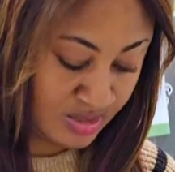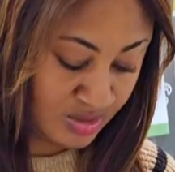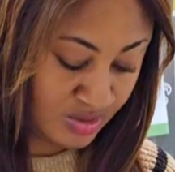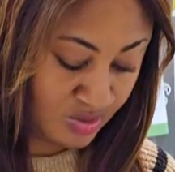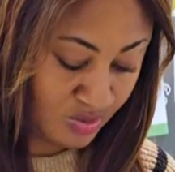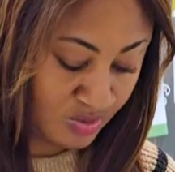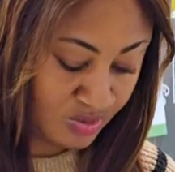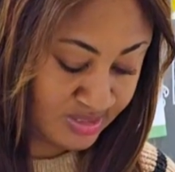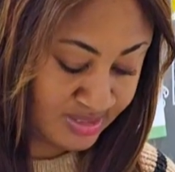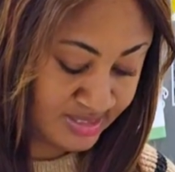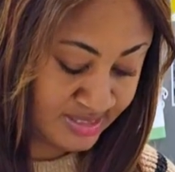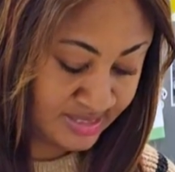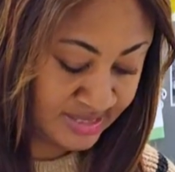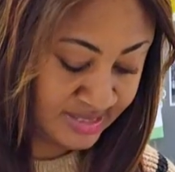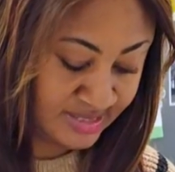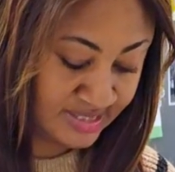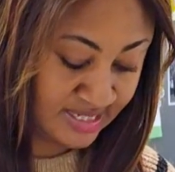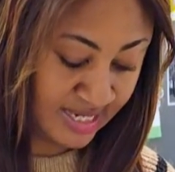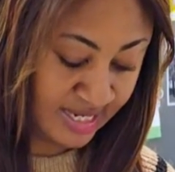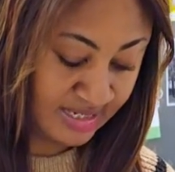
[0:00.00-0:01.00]
what's
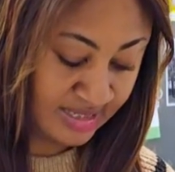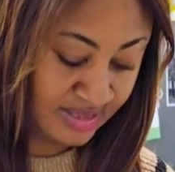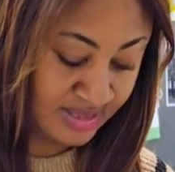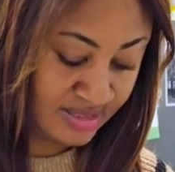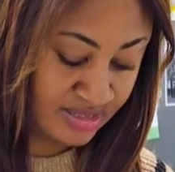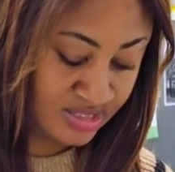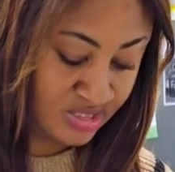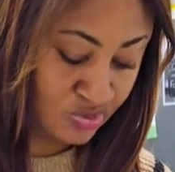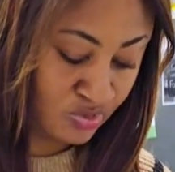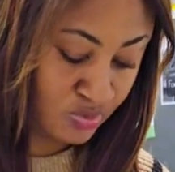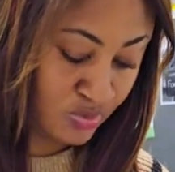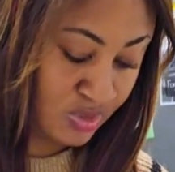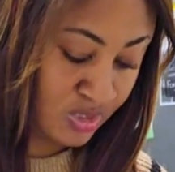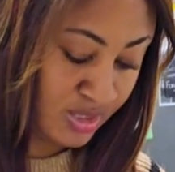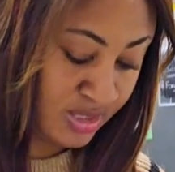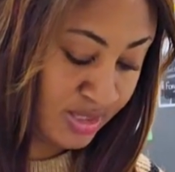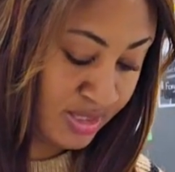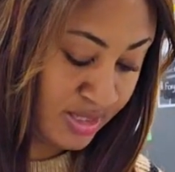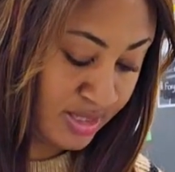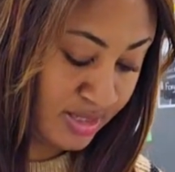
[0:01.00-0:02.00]
inside this
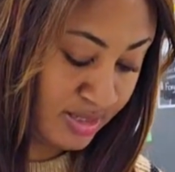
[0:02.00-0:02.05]
one.